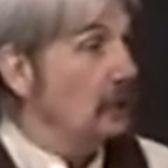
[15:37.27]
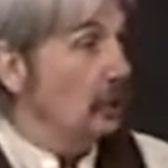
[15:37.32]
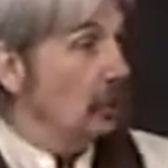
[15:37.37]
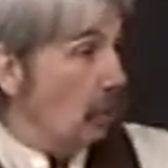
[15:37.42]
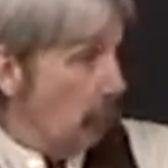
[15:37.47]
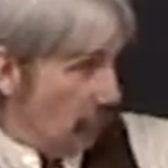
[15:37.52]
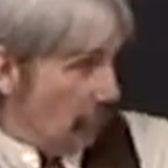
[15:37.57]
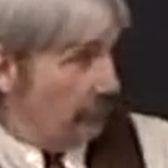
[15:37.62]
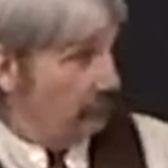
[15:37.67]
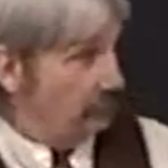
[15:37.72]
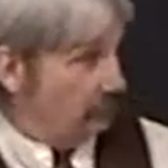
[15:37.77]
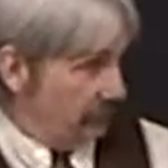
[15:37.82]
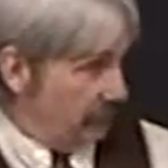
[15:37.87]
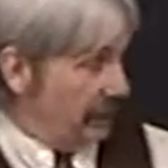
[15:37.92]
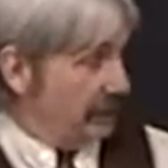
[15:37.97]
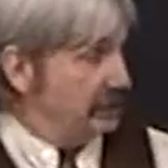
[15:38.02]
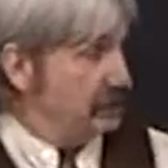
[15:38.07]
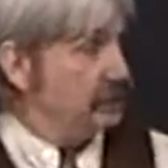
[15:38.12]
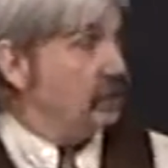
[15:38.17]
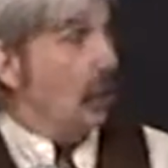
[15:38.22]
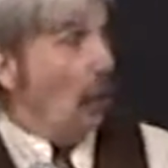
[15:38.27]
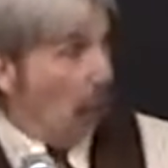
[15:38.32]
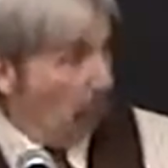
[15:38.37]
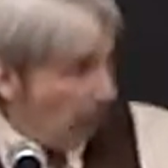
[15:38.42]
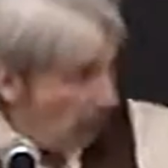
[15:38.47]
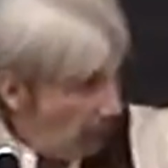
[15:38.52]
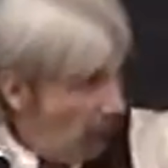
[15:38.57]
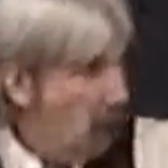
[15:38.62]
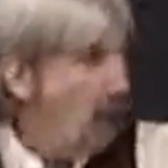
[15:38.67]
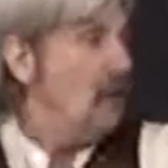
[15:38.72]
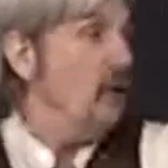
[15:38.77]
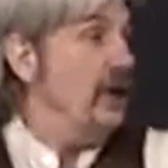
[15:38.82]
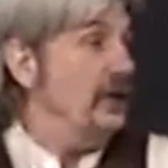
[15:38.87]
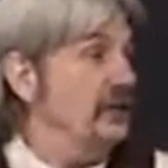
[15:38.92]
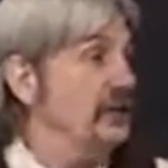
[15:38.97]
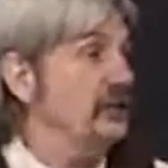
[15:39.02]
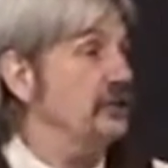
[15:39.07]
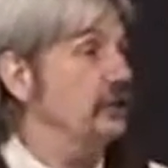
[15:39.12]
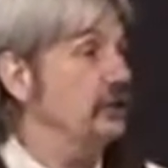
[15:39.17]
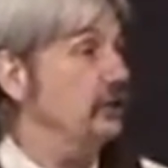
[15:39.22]
you know, doesn't it? Woe
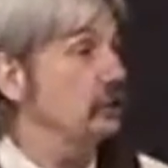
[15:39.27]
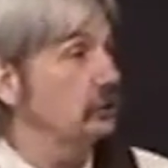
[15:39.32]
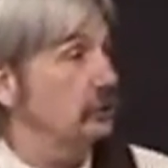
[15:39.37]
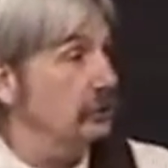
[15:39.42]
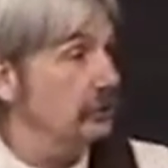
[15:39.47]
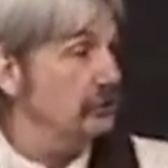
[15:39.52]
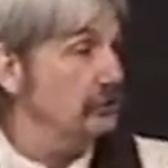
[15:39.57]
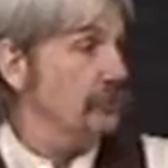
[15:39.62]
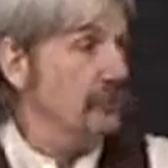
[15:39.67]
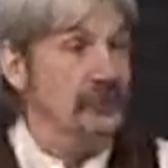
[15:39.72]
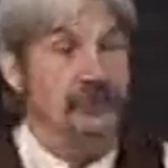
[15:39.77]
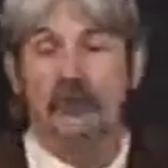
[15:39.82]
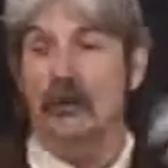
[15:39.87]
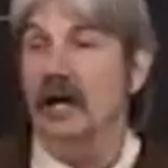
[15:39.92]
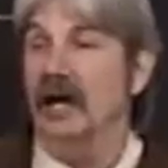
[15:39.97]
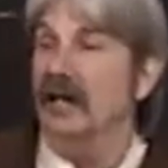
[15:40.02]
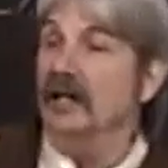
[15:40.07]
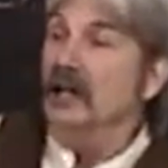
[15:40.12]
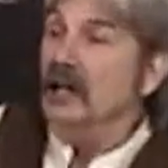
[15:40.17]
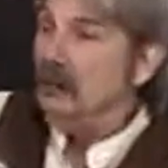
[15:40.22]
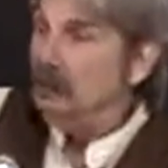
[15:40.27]
unto you who drink wine.